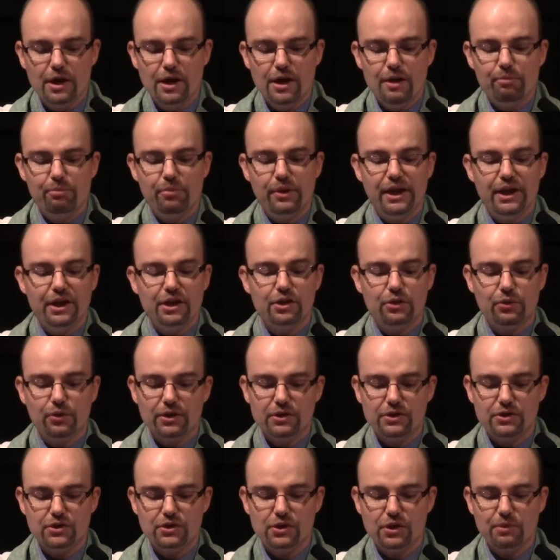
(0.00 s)
being
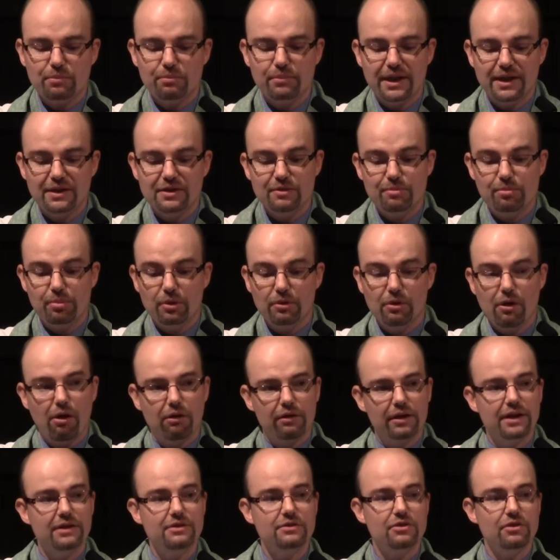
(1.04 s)
Christian means
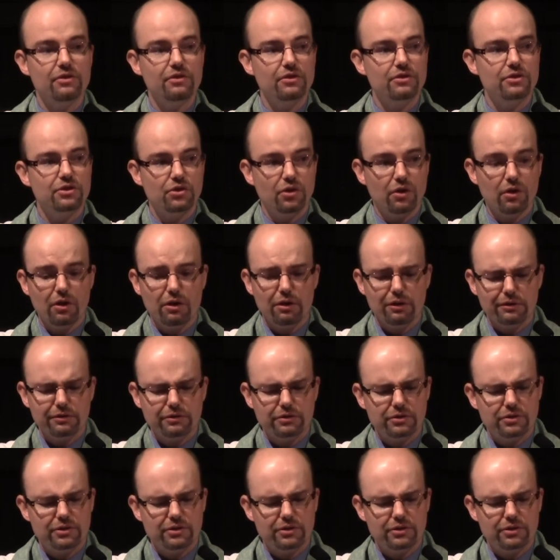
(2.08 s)
belonging to the church.